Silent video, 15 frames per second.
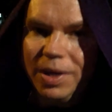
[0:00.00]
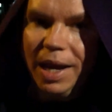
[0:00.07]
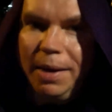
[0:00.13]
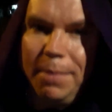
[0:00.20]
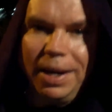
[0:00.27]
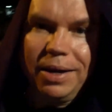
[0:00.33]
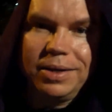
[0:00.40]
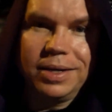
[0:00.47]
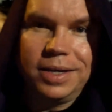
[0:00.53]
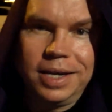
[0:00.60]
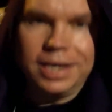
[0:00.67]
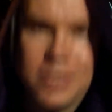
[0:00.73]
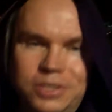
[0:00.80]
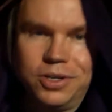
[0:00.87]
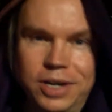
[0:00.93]
who came out to
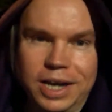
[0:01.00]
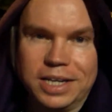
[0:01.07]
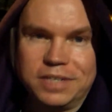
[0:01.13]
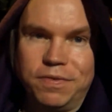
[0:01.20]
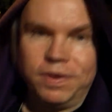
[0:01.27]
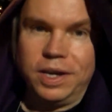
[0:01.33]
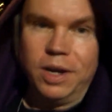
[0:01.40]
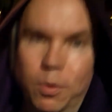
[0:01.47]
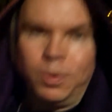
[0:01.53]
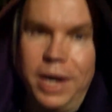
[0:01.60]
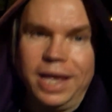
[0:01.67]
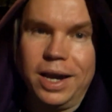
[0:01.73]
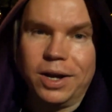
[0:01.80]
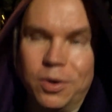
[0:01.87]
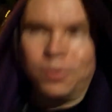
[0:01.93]
yesterday's video. We
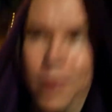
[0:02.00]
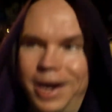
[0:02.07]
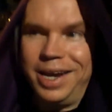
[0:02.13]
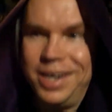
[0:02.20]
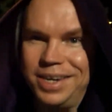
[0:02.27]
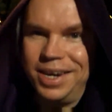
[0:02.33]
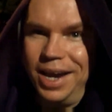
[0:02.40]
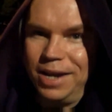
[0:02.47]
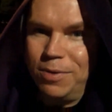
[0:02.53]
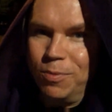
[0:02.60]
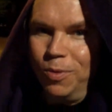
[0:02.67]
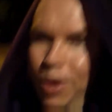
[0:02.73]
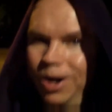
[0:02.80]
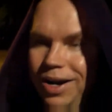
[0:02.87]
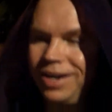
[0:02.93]
had a great night
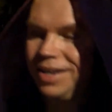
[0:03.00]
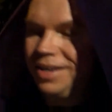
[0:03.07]
walk.